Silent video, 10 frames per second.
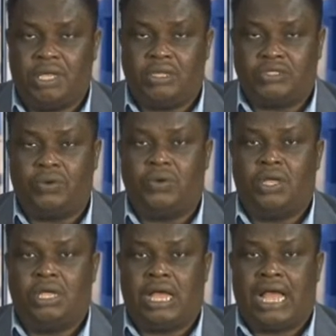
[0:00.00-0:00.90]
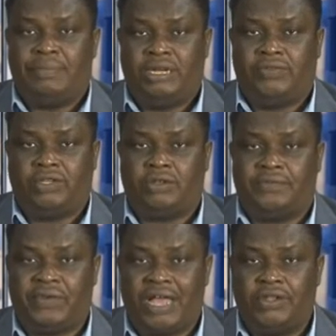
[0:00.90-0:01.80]
So I believe a lot of
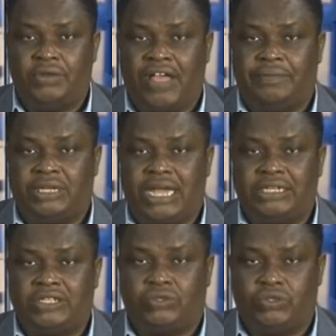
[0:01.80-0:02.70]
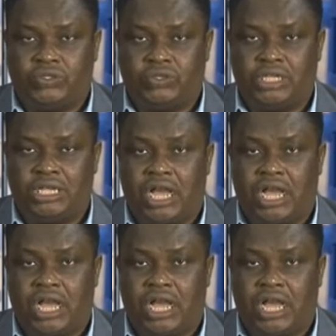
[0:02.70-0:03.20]
value have been added to you today.